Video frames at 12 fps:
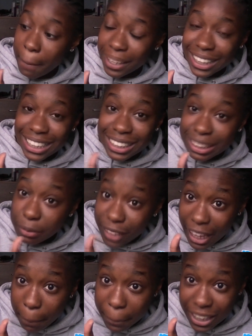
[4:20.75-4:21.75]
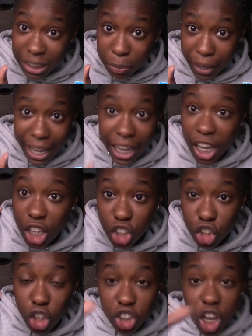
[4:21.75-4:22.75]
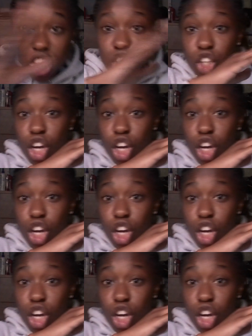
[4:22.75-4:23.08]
But this bit, this bit should not touch,